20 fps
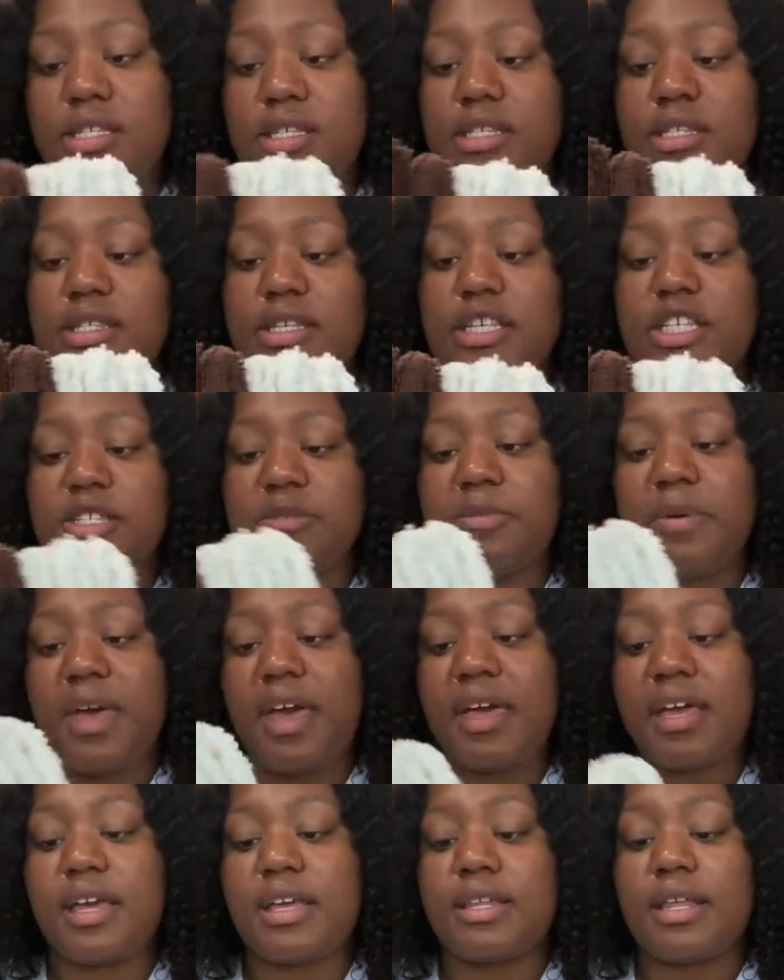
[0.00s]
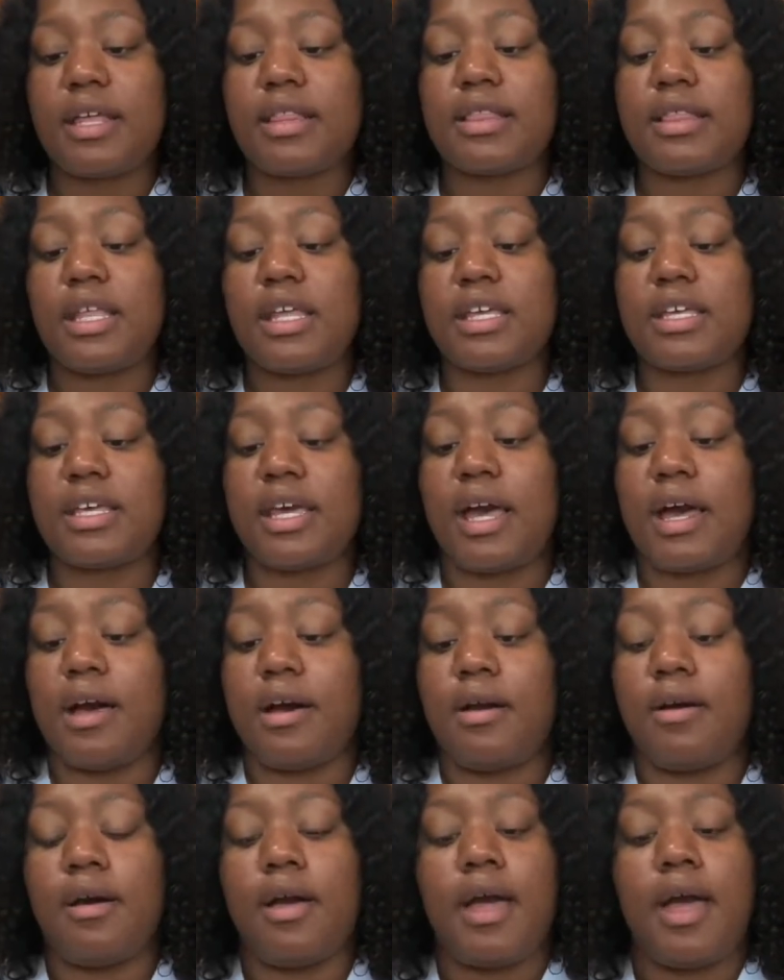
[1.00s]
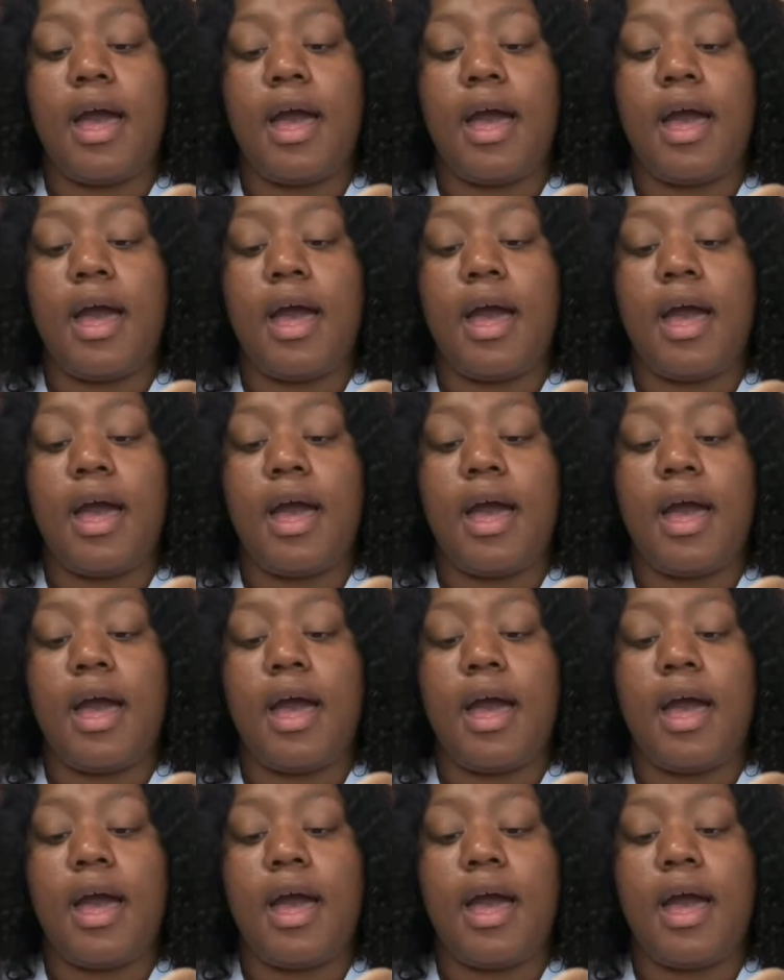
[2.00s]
is a six pack, and they thick, y'all.